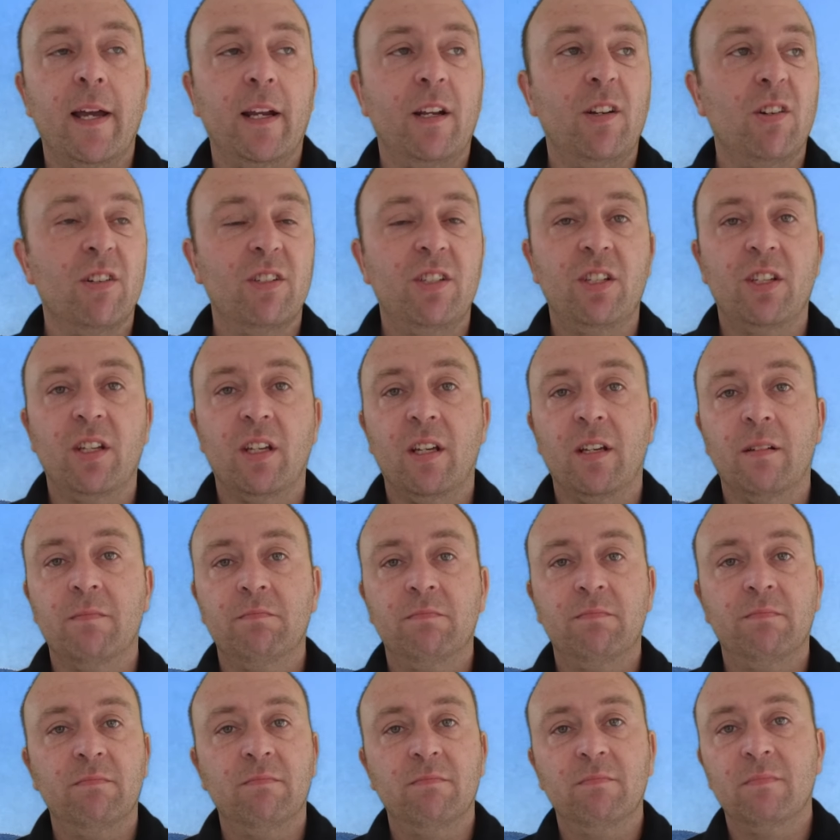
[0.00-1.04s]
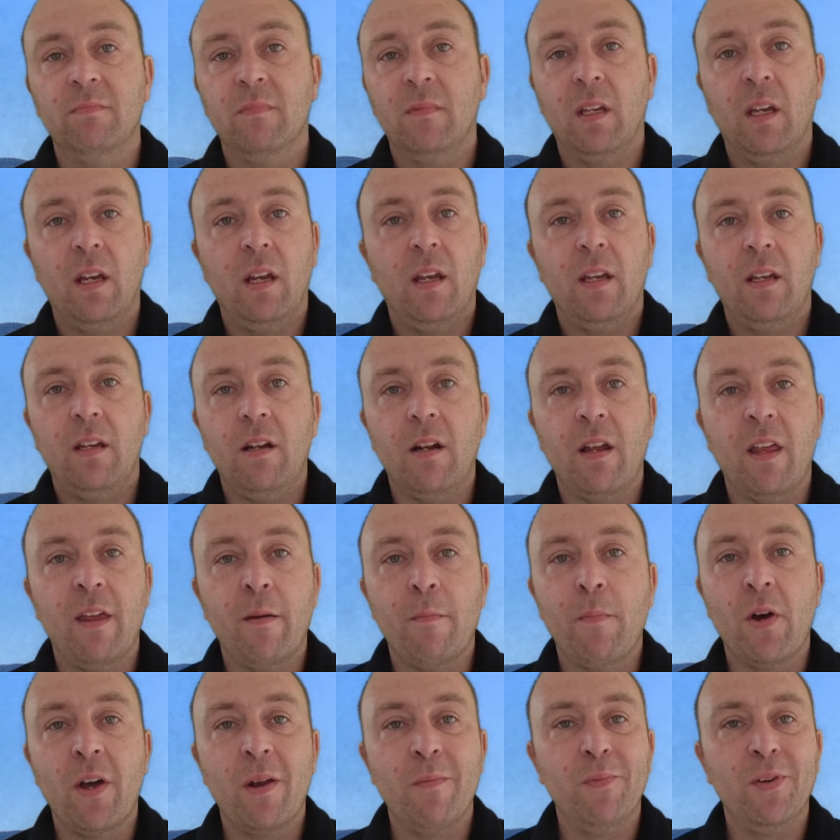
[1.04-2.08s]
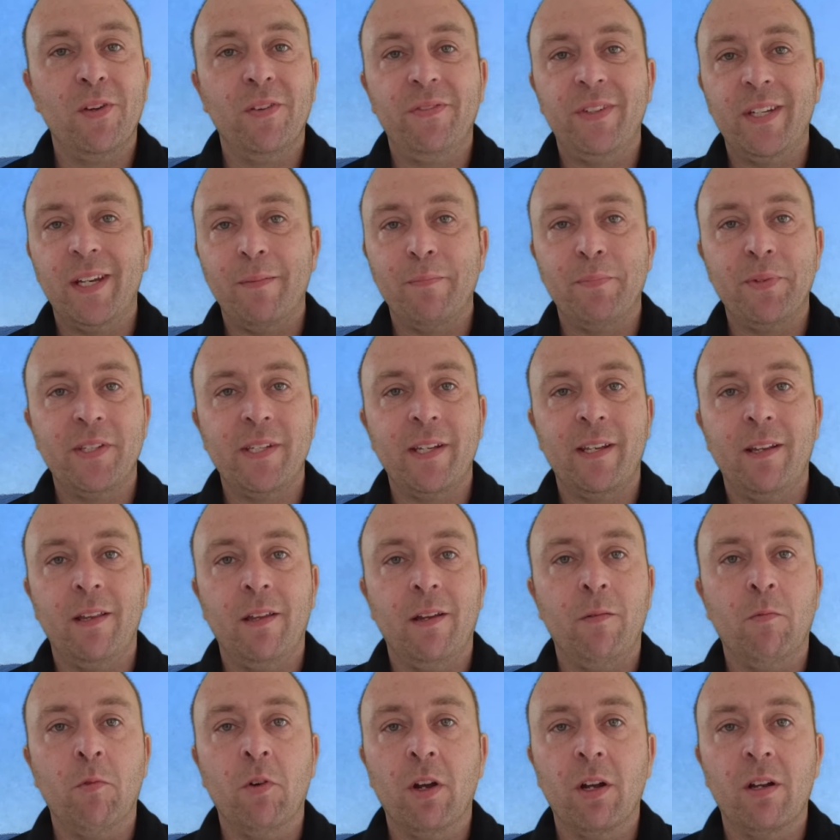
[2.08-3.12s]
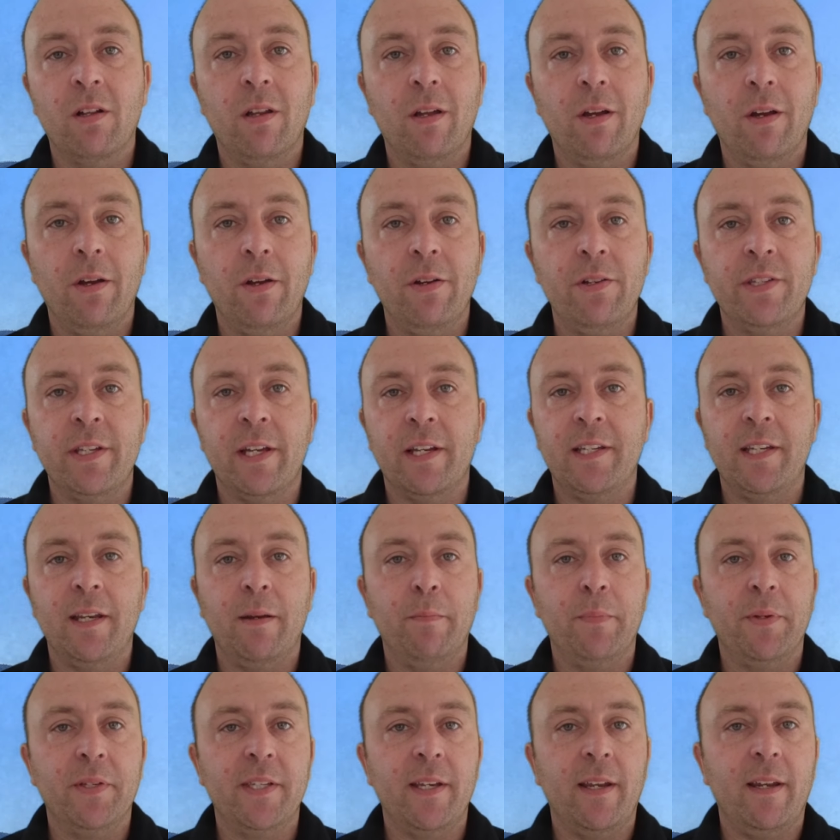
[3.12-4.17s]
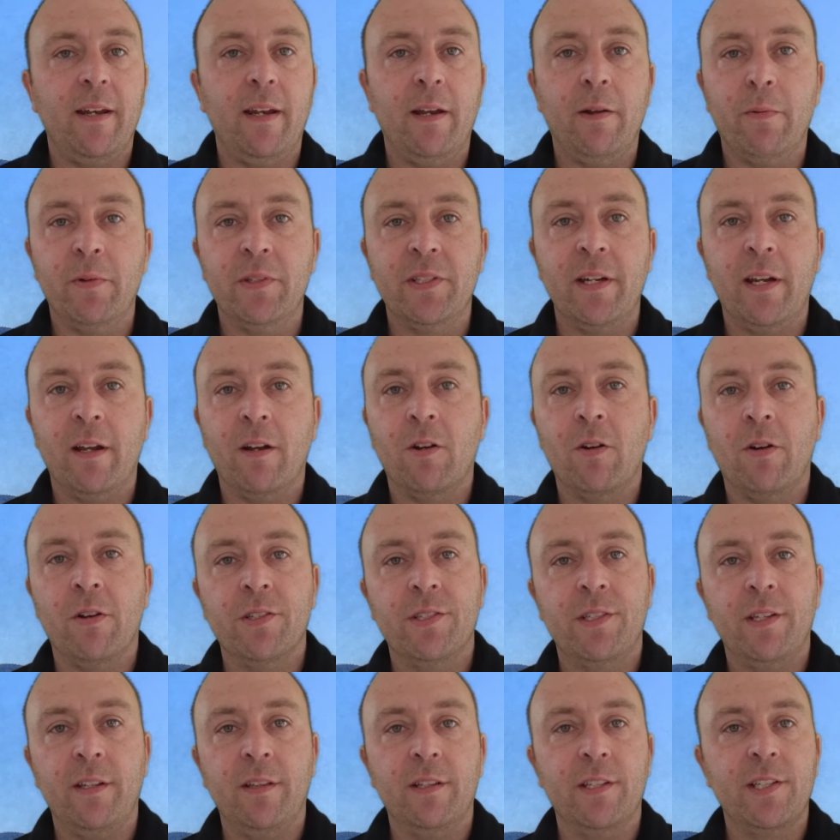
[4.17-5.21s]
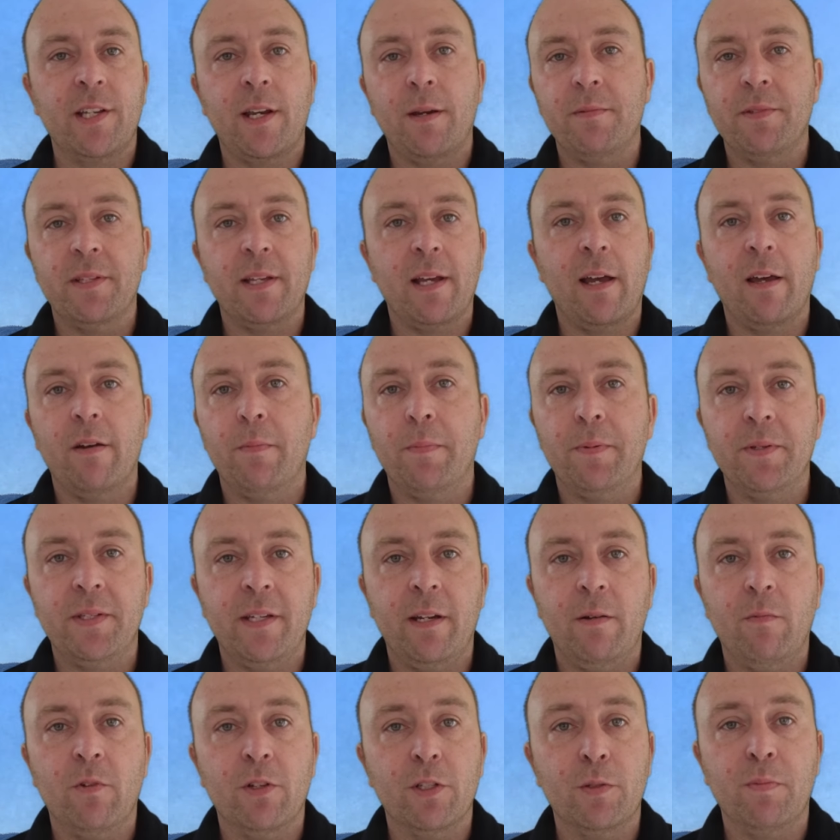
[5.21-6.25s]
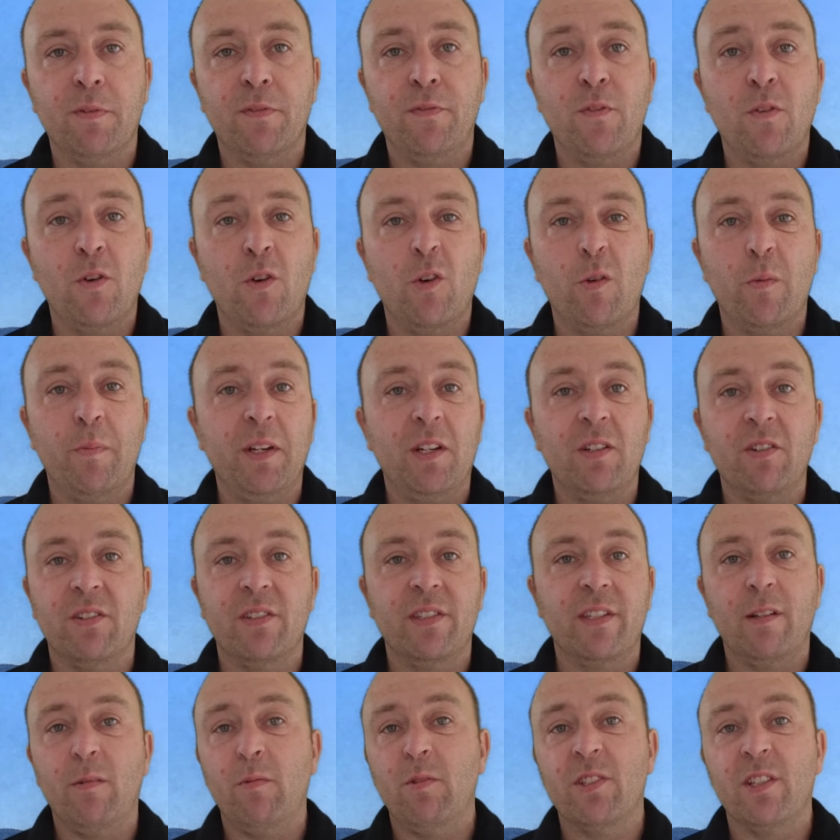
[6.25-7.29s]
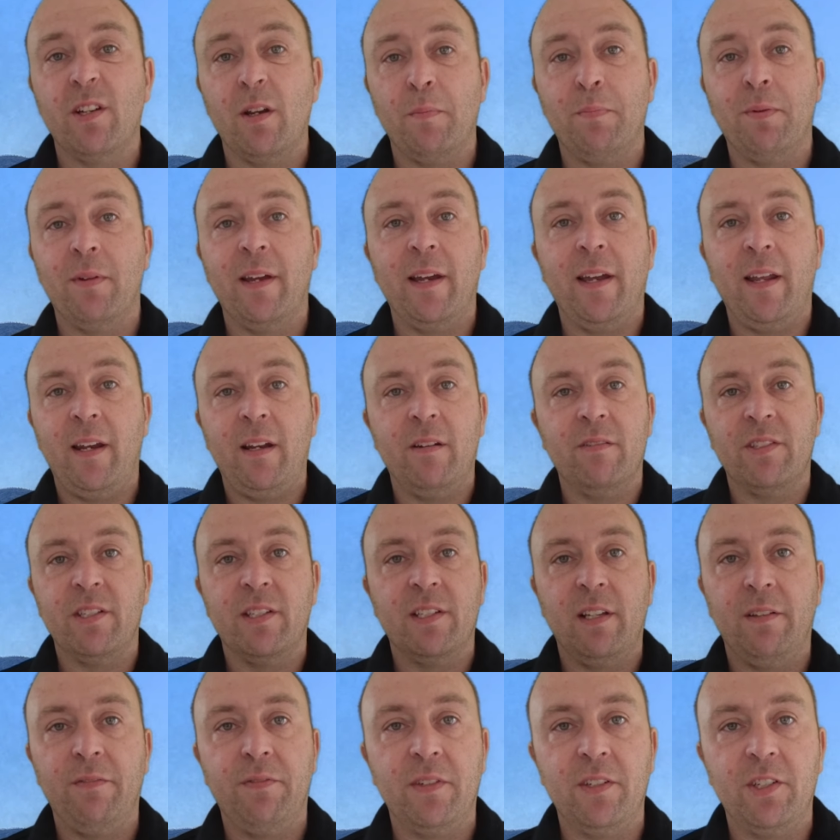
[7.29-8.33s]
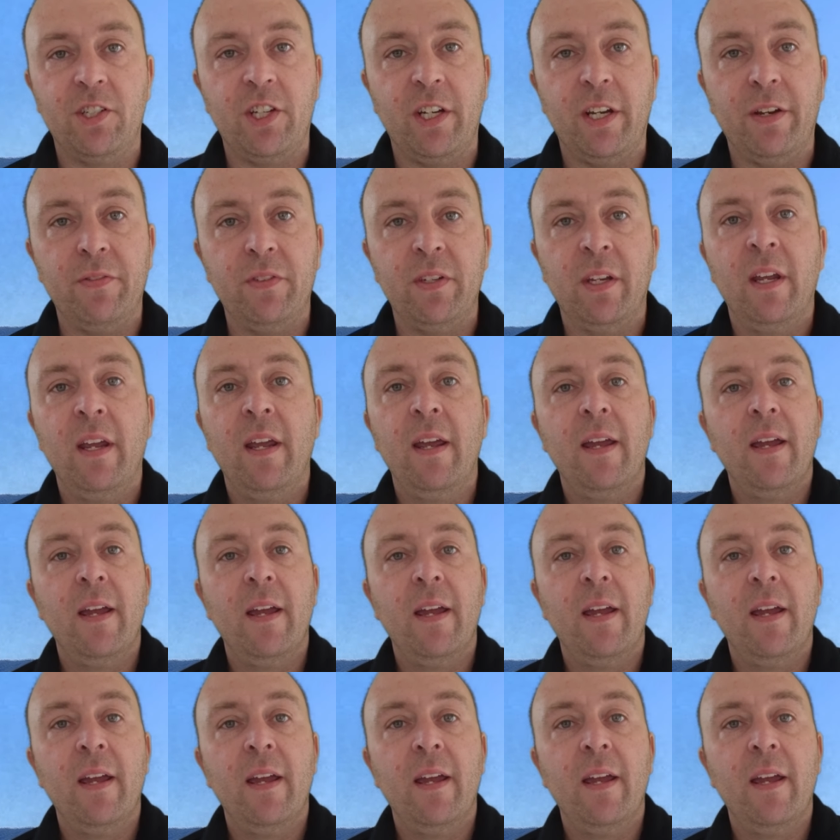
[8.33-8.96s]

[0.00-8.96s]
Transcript: Got to, they might have moved 10% of their workloads. That 10% was now costing the same as the 100% was before because there was no planning, it was just lift and shift.